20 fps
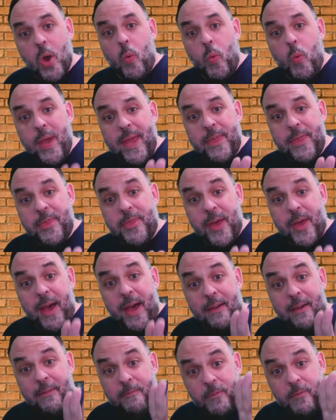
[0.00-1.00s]
with
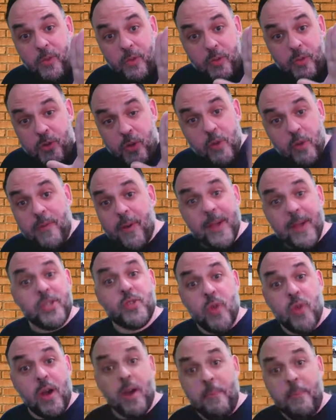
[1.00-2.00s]
two
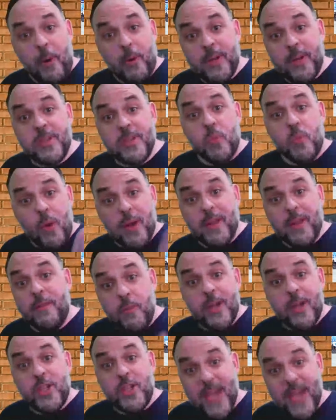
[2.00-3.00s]
very strong opponents,
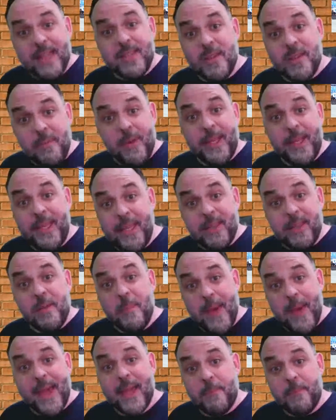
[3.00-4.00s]
one of which has the Money in
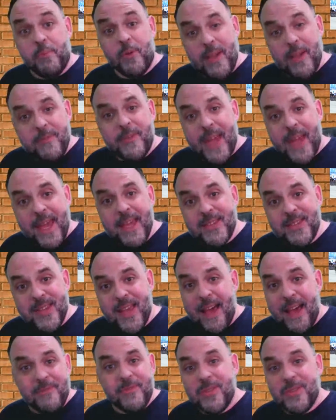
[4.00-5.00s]
the Bank briefcase
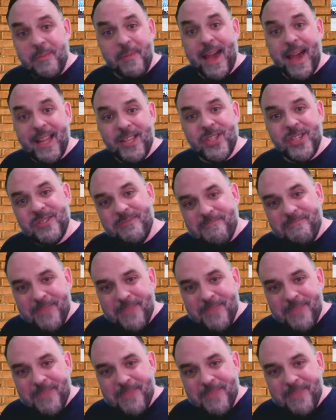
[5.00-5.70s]
after the match,